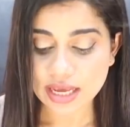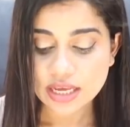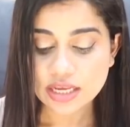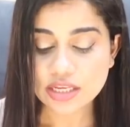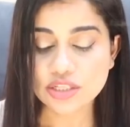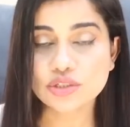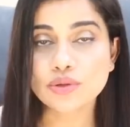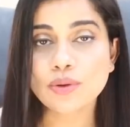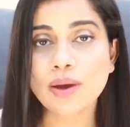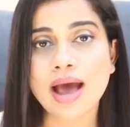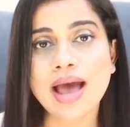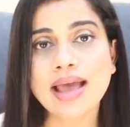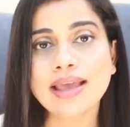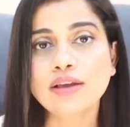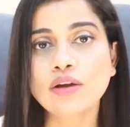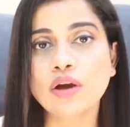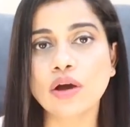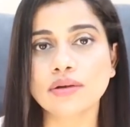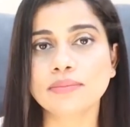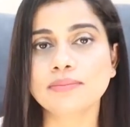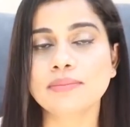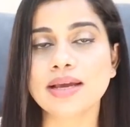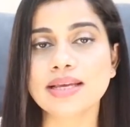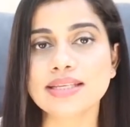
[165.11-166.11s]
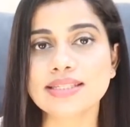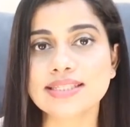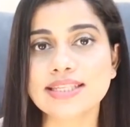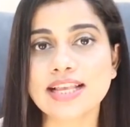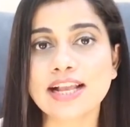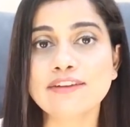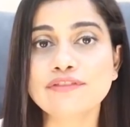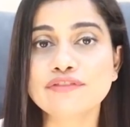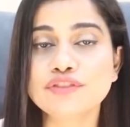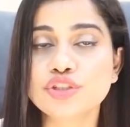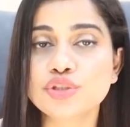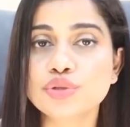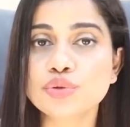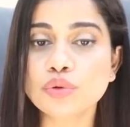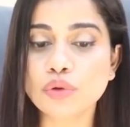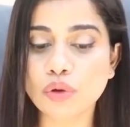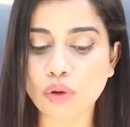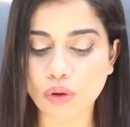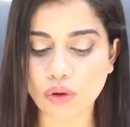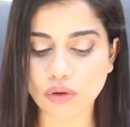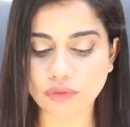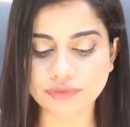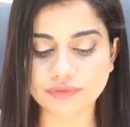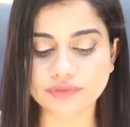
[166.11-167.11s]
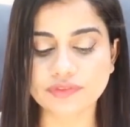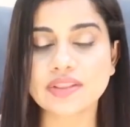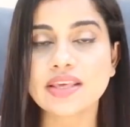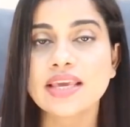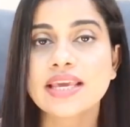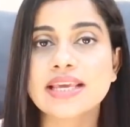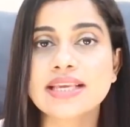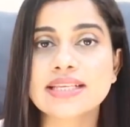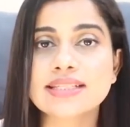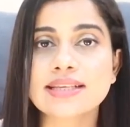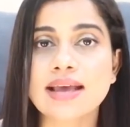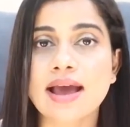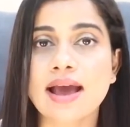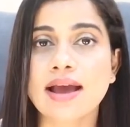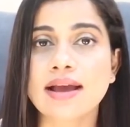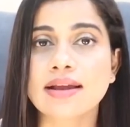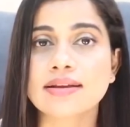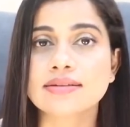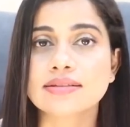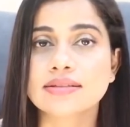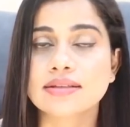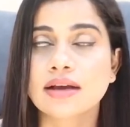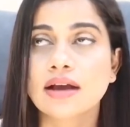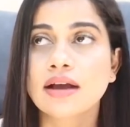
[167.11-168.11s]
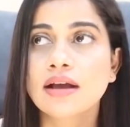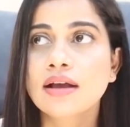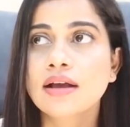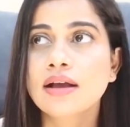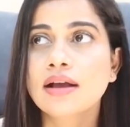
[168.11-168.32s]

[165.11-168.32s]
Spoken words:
So I got myself two of these, and